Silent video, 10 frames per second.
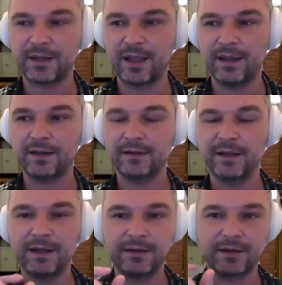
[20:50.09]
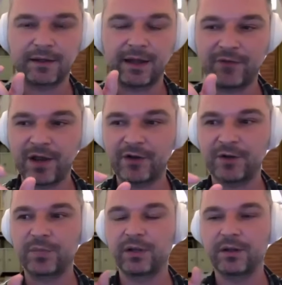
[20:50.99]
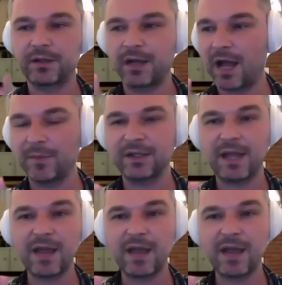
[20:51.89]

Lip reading: and like a variable, comment,